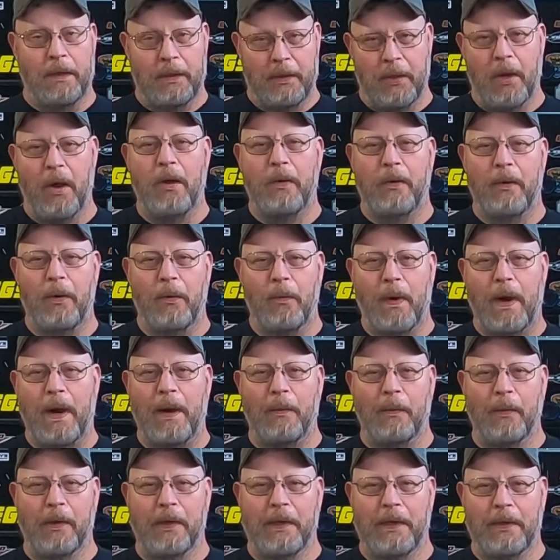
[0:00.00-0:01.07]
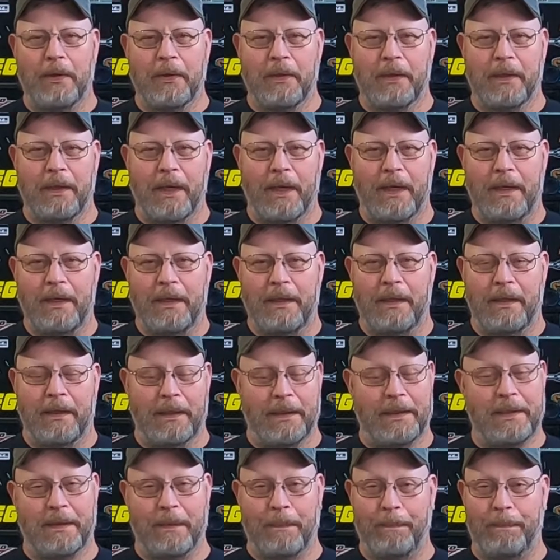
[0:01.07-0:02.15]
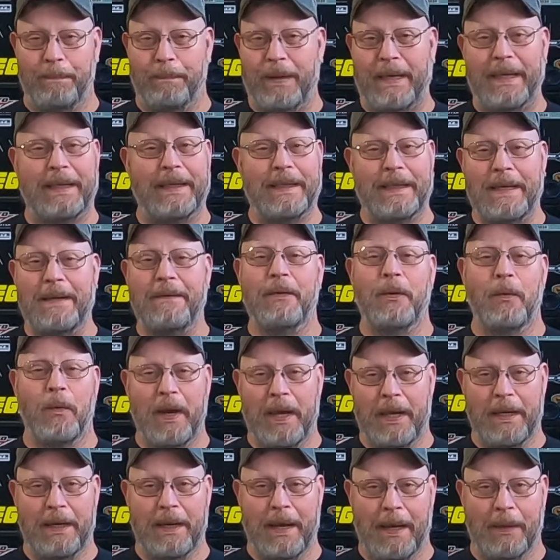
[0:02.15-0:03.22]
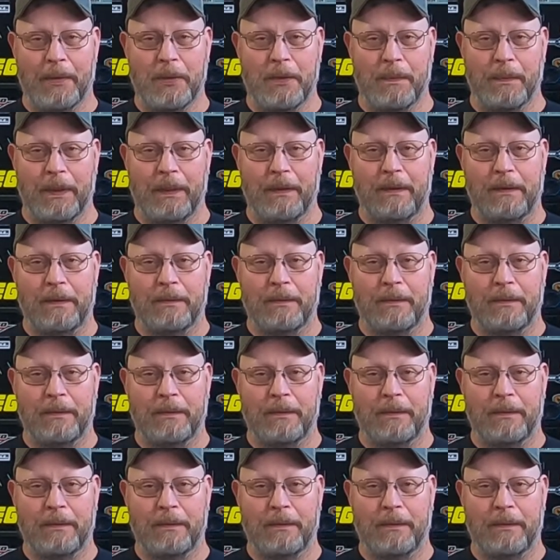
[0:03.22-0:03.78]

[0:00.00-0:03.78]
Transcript: Y'all know why we're here today. It's the big giveaway announcement.